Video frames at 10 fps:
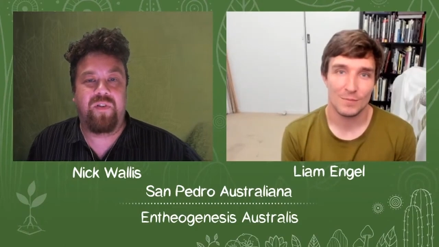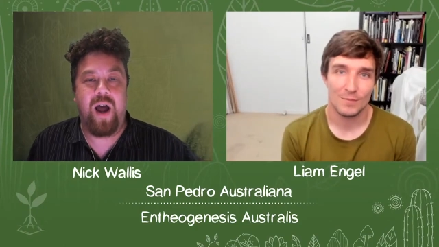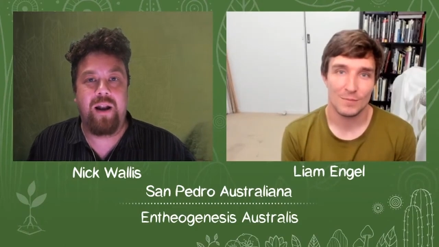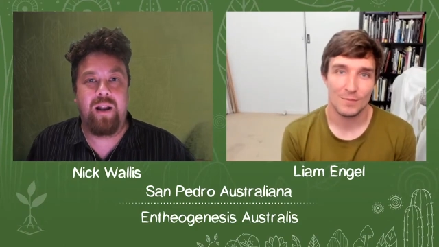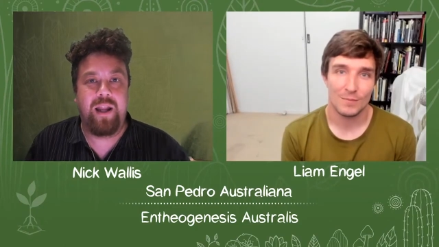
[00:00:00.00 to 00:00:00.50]

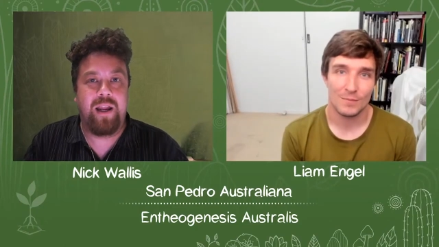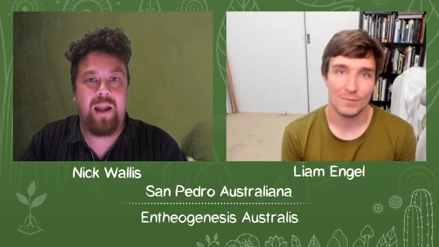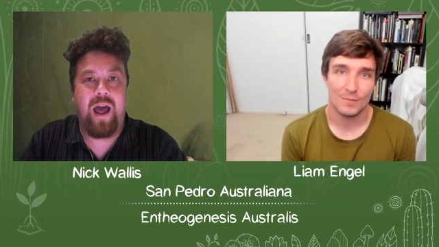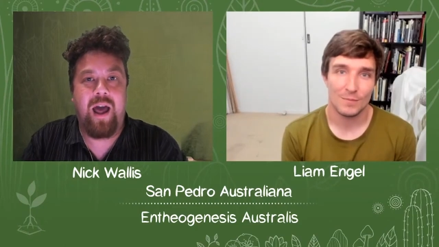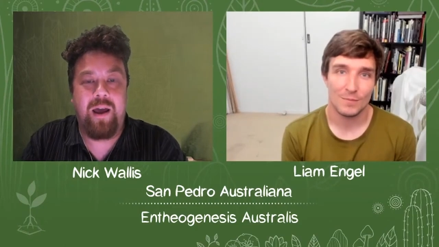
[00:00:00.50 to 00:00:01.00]
Speaker 1: finally,
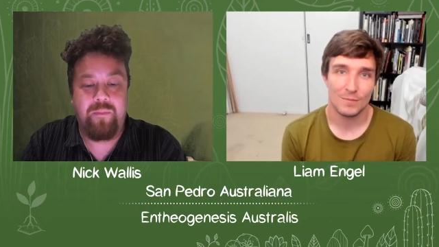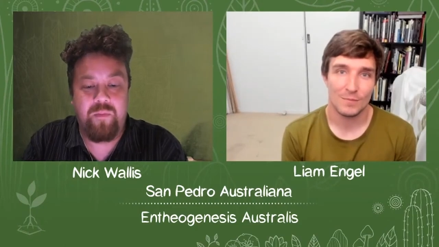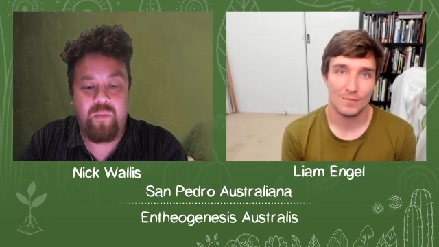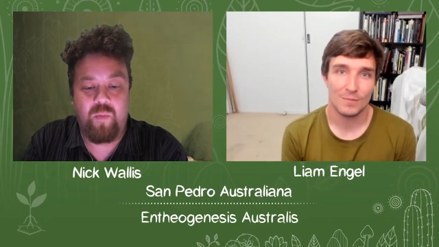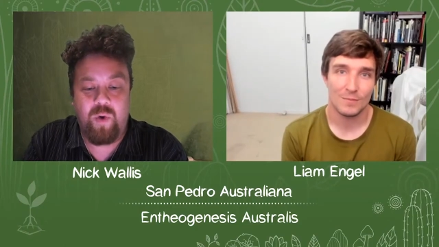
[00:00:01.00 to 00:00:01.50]

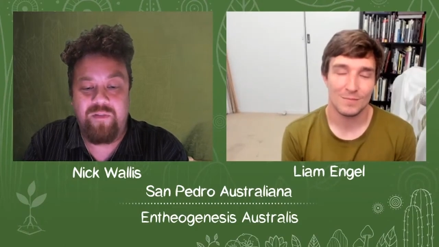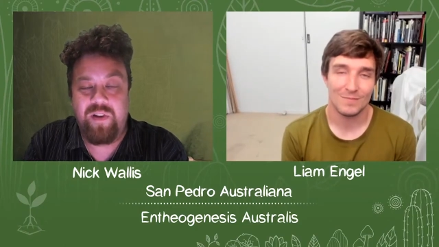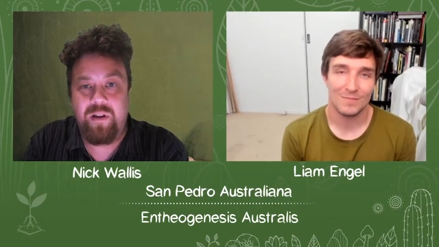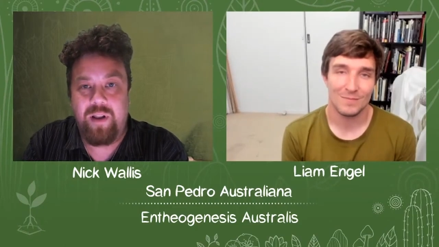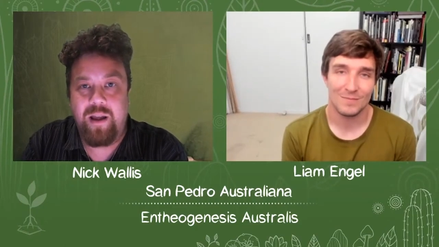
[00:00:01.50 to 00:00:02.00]
um, one for
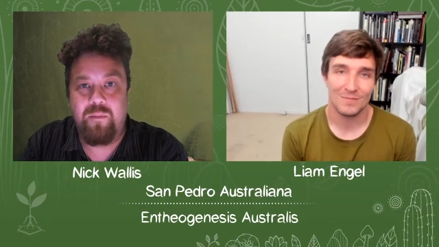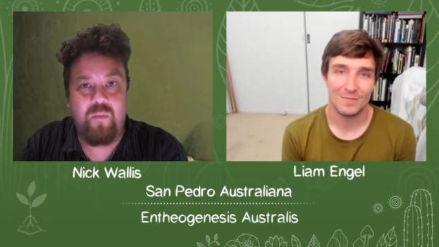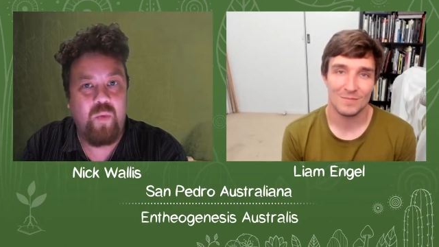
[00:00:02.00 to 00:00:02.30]
you, Liam.